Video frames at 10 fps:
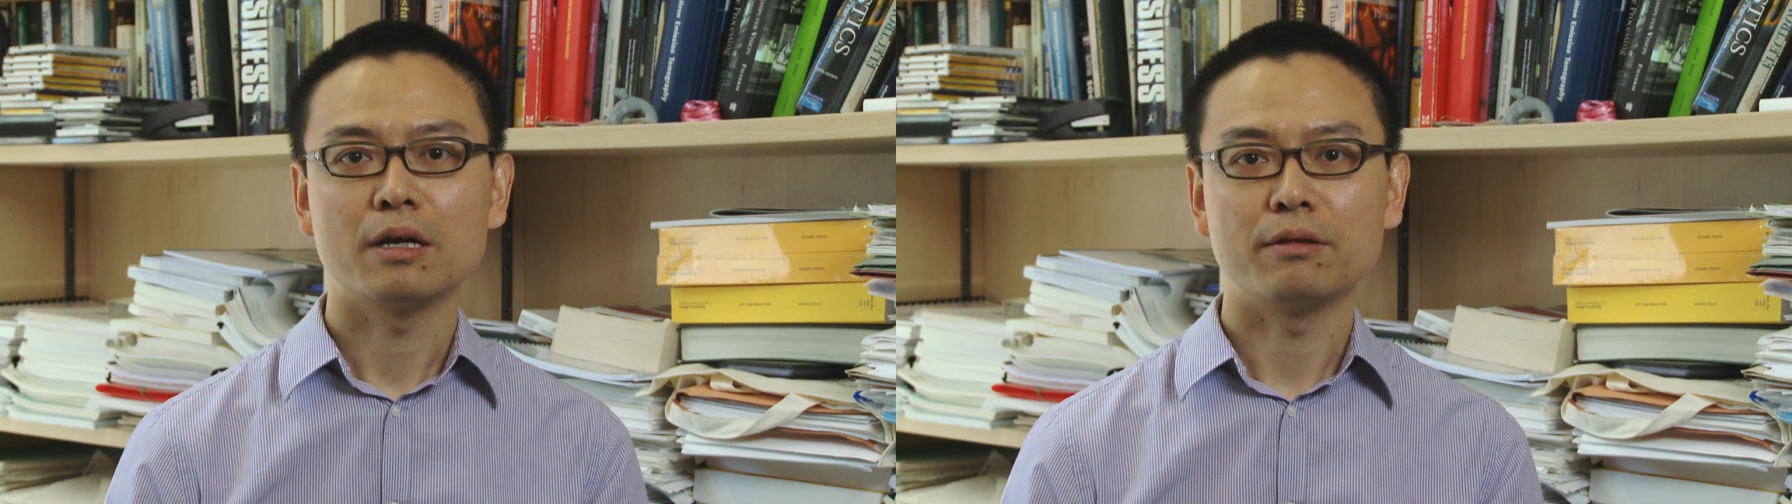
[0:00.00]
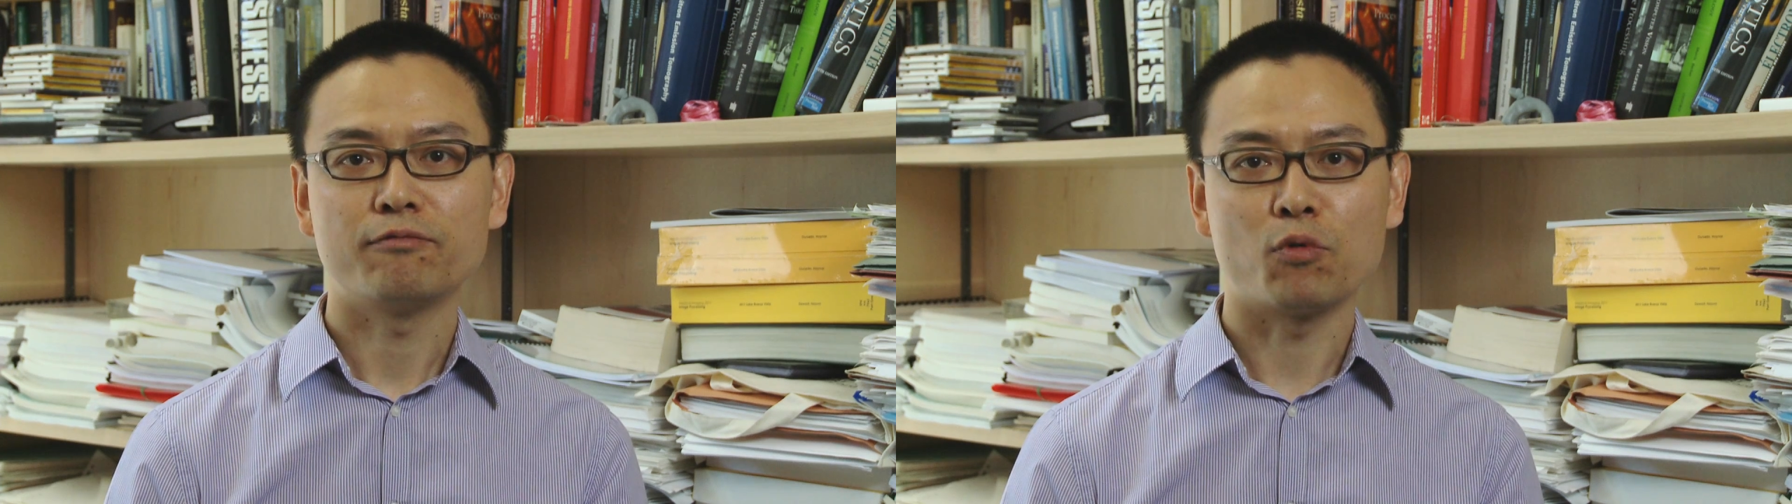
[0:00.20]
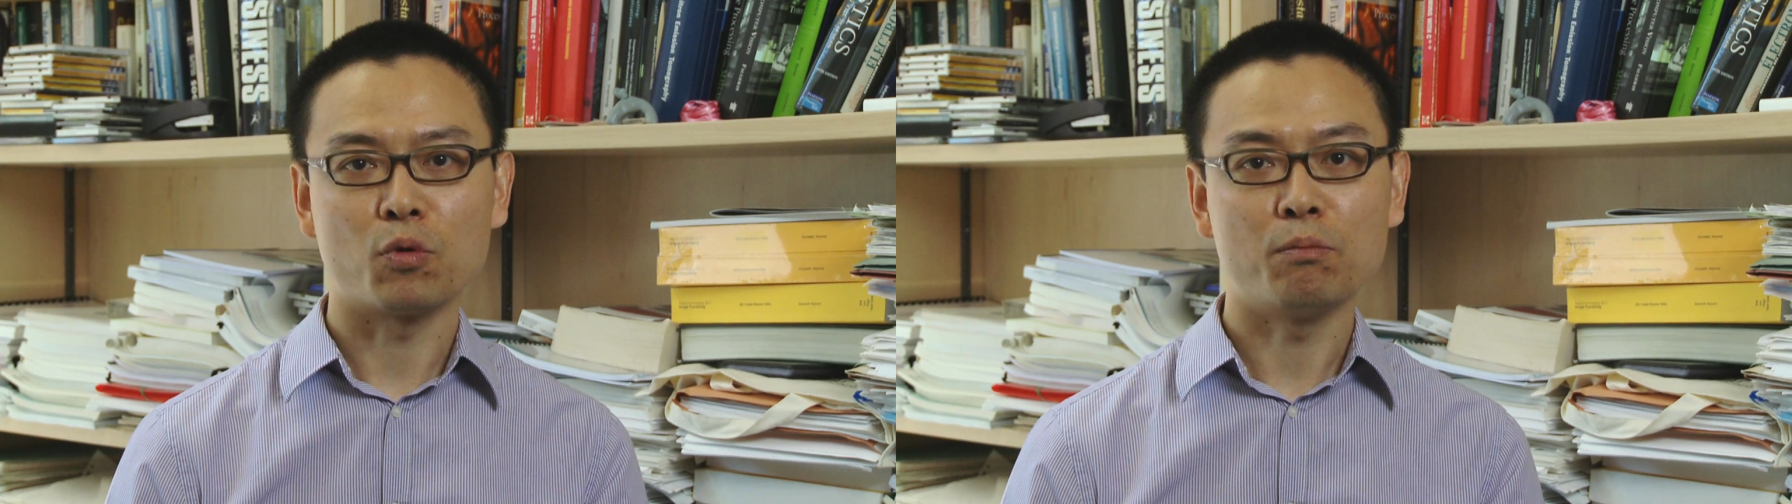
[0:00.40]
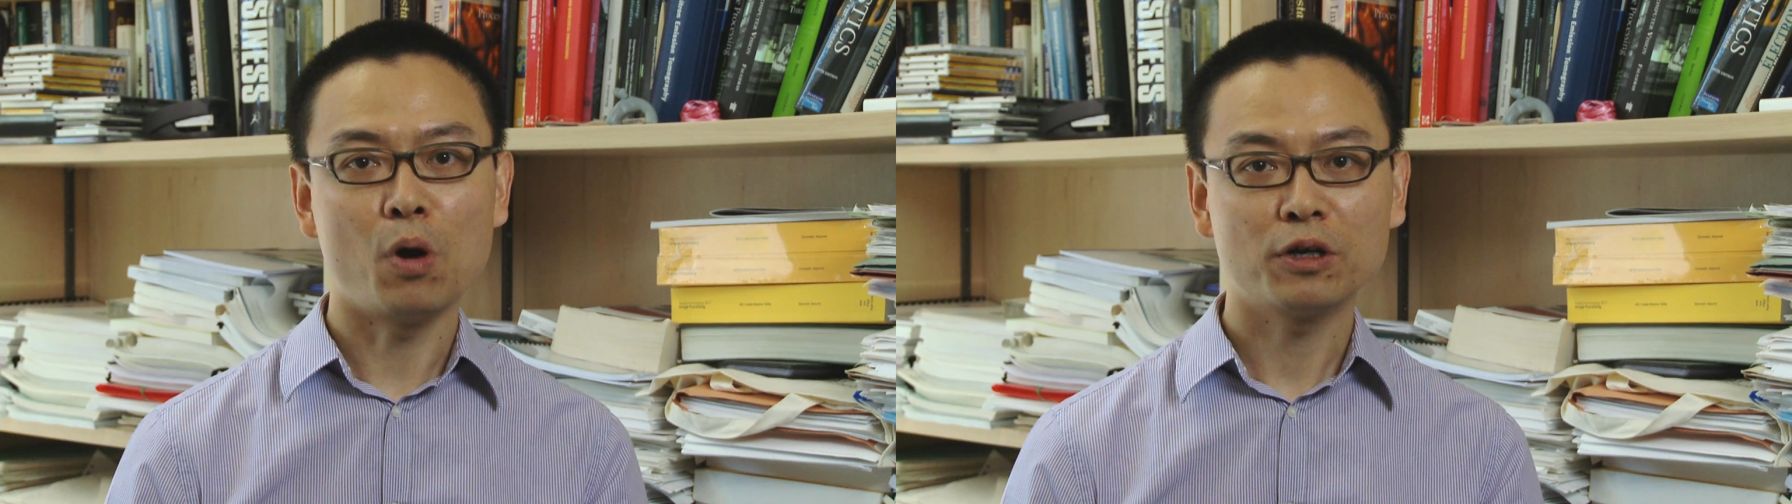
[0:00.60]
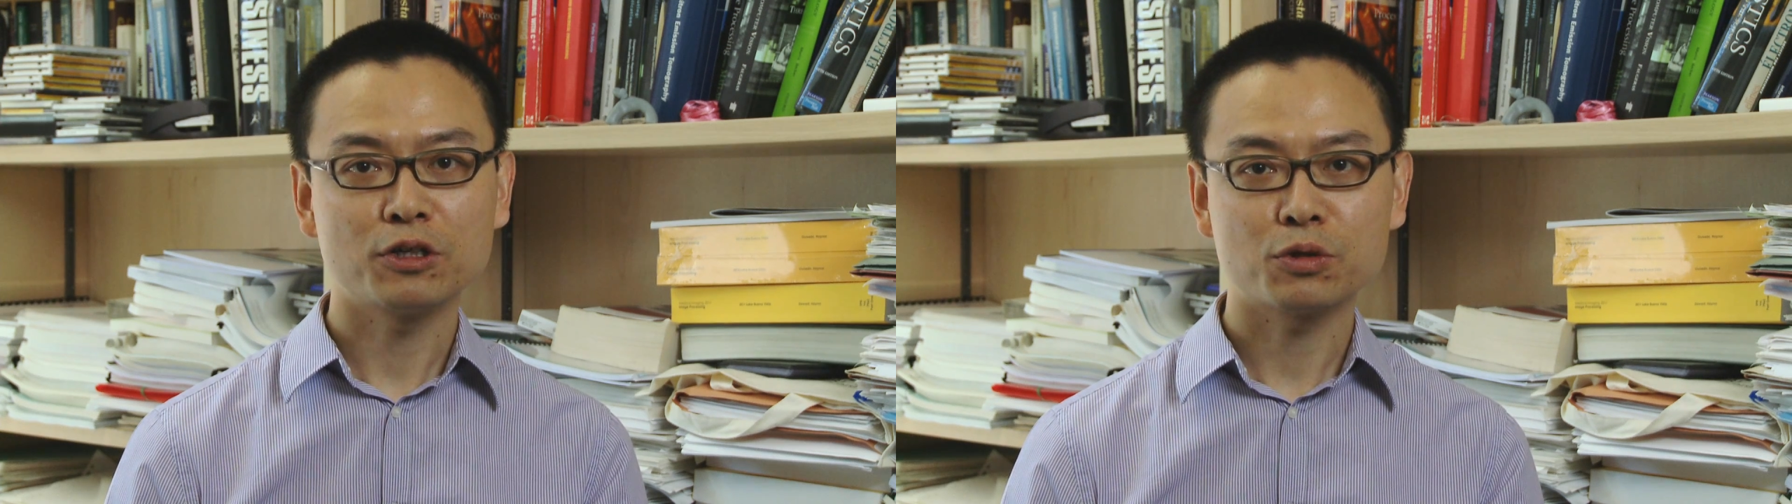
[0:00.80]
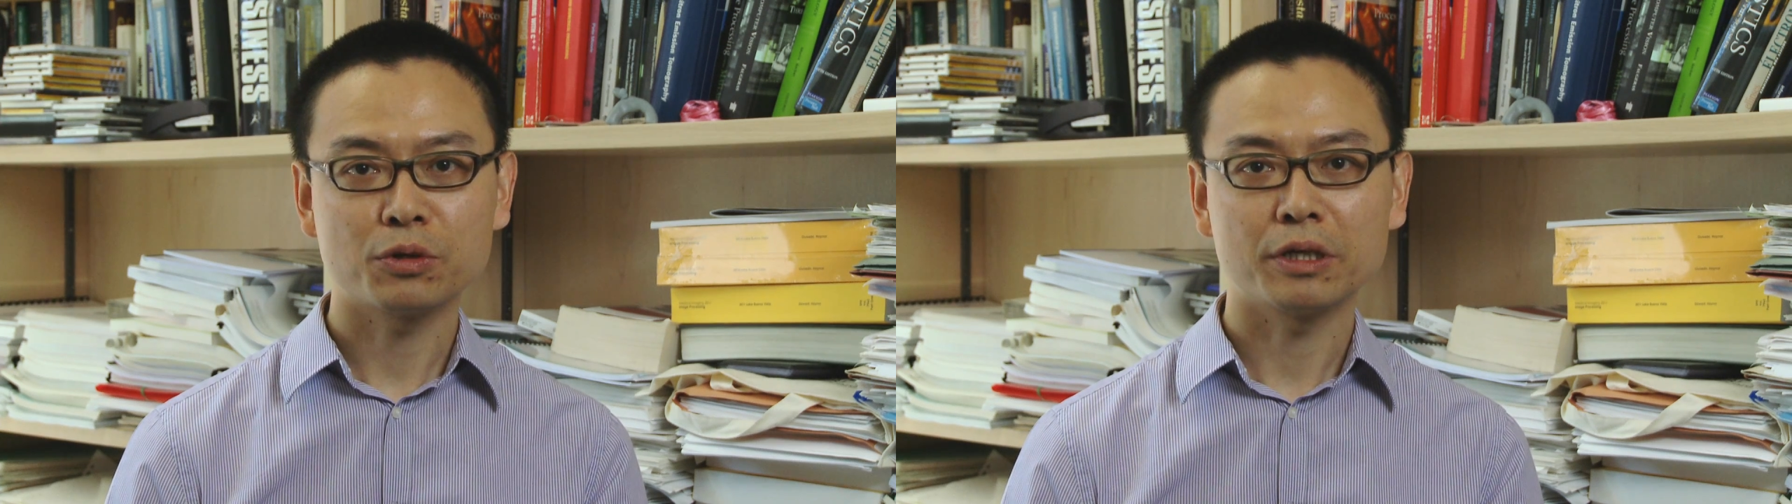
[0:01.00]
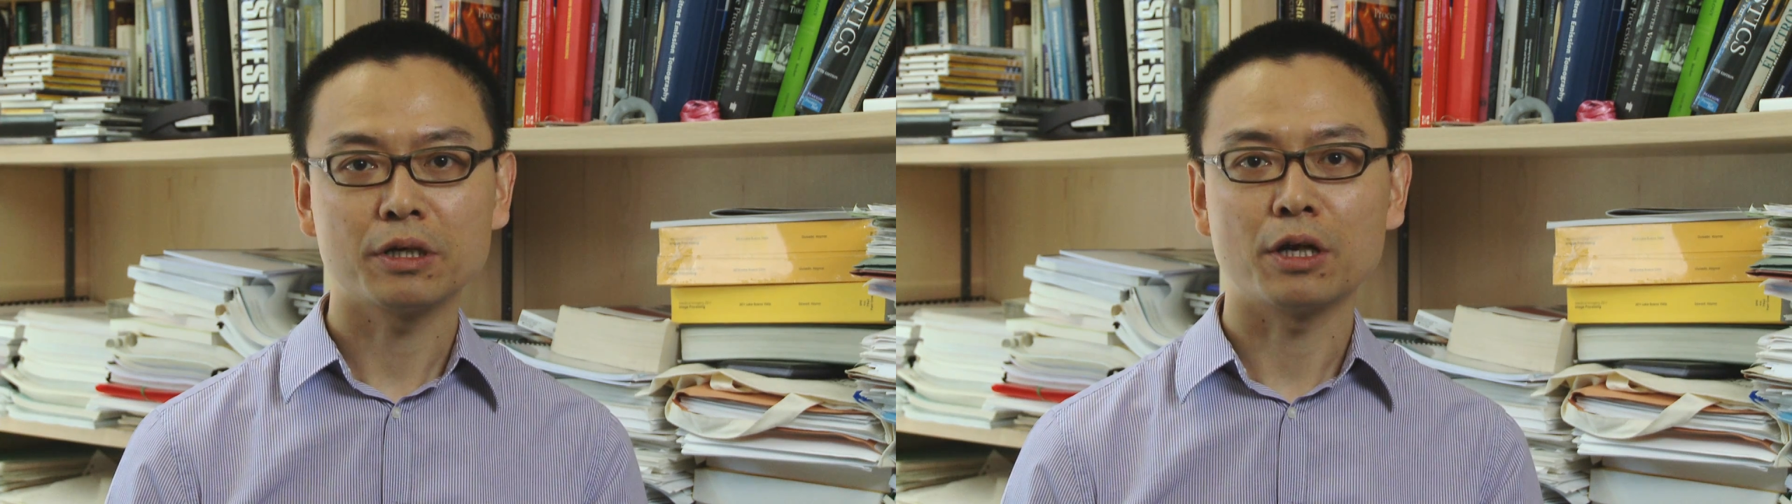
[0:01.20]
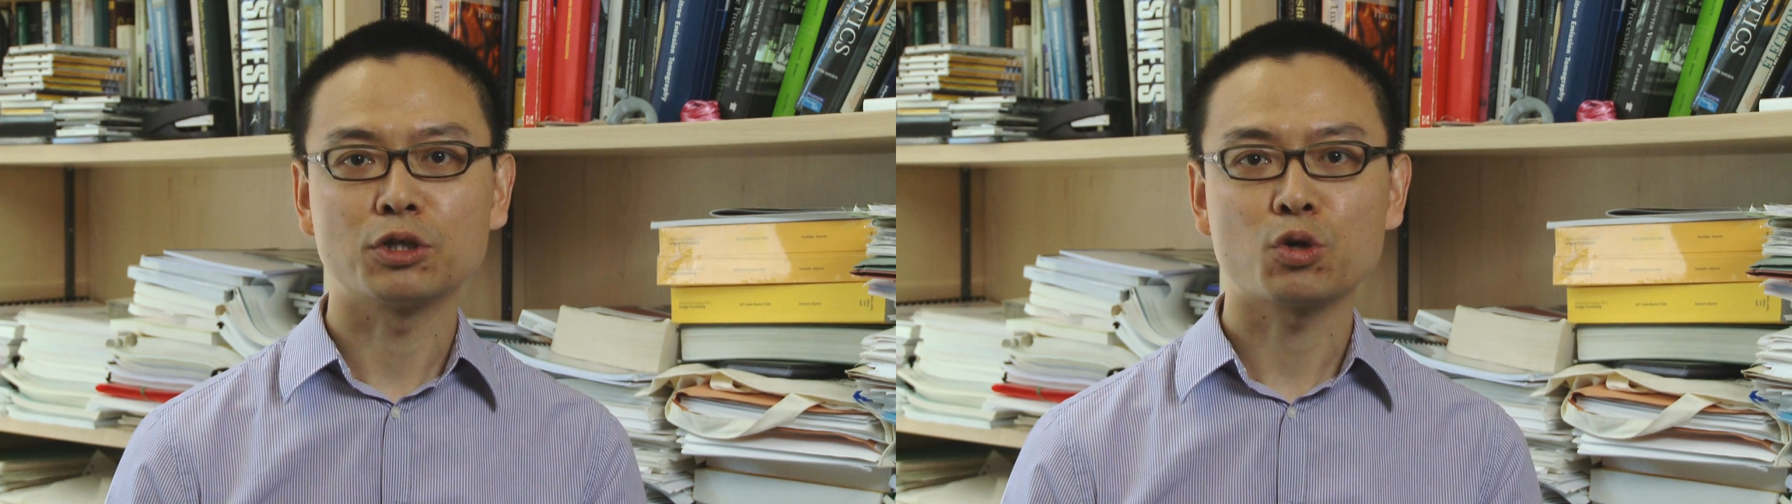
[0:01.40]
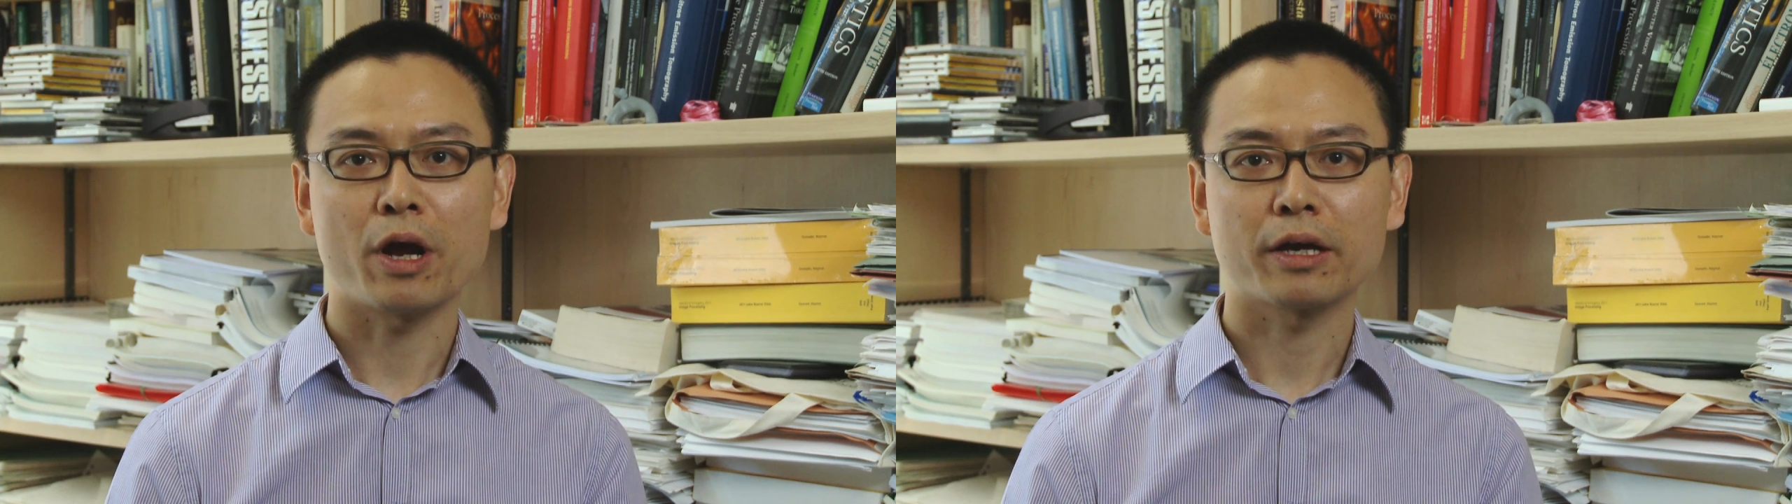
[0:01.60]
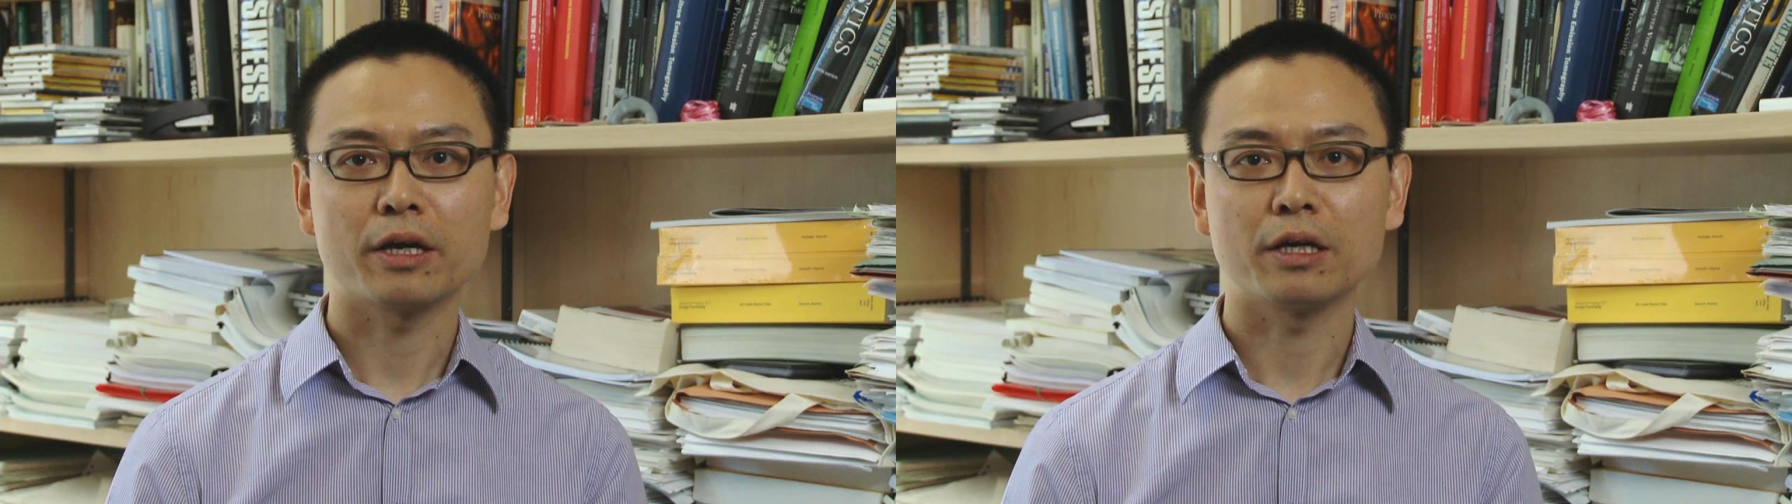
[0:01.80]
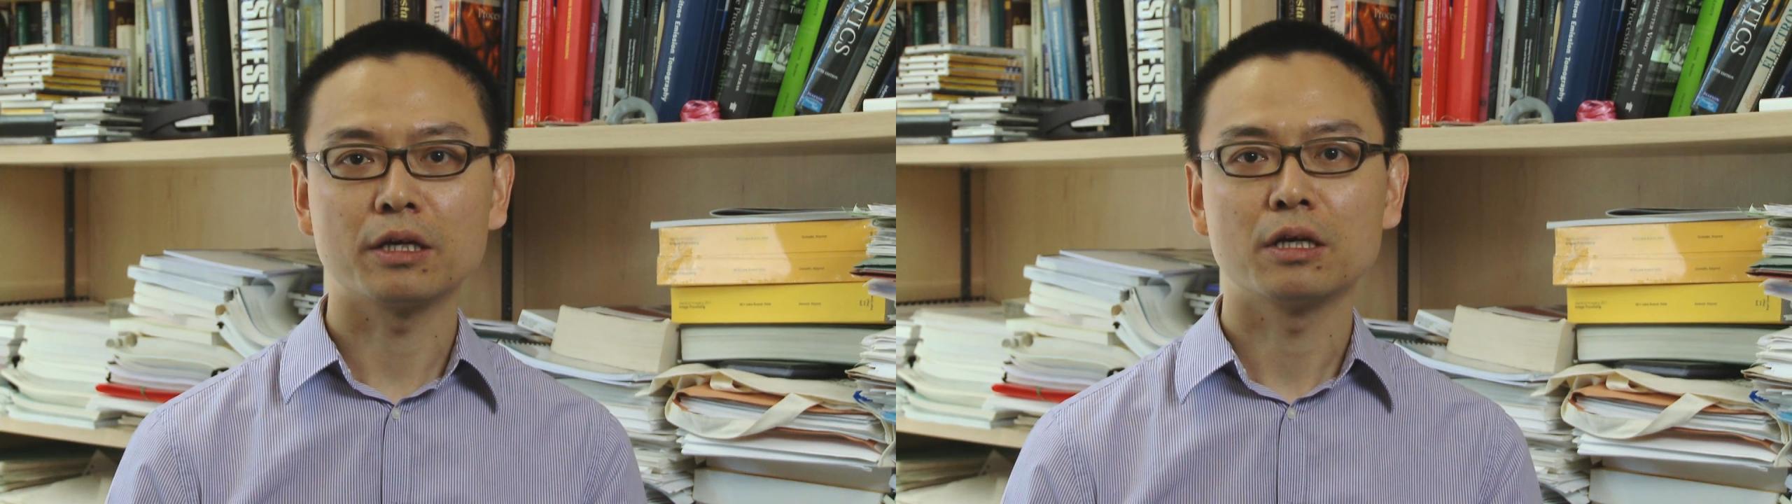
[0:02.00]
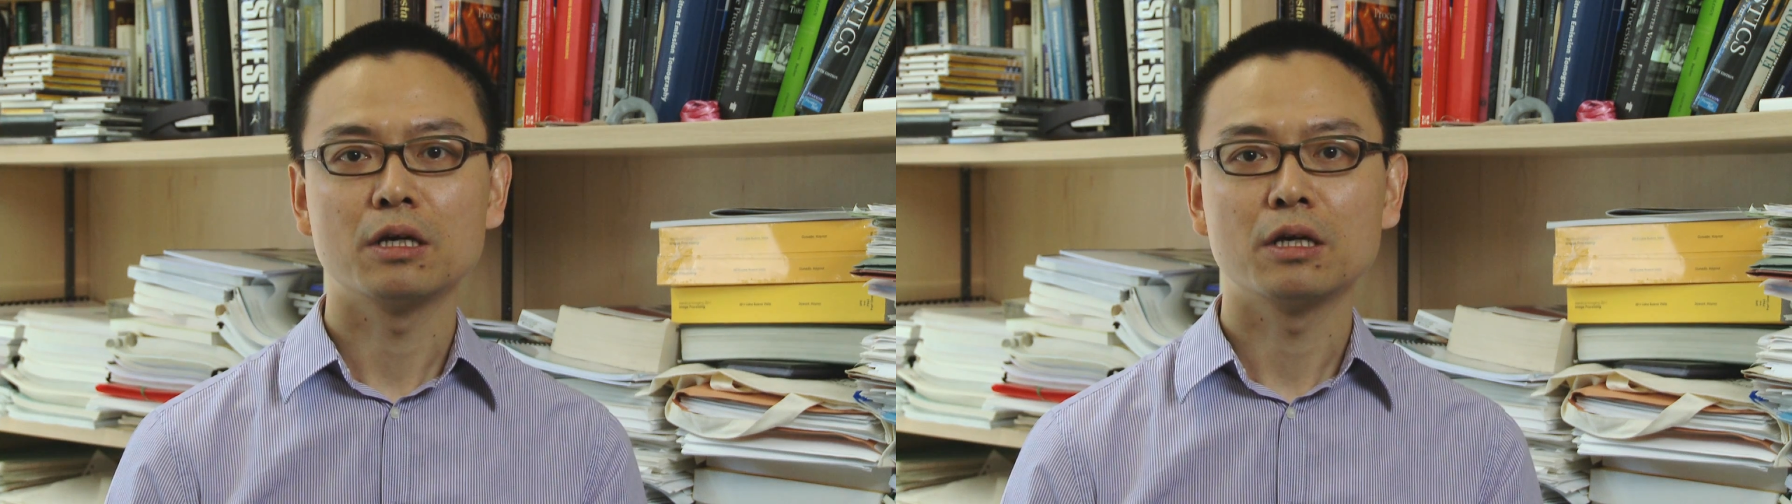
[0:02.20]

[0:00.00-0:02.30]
for monitoring and tracking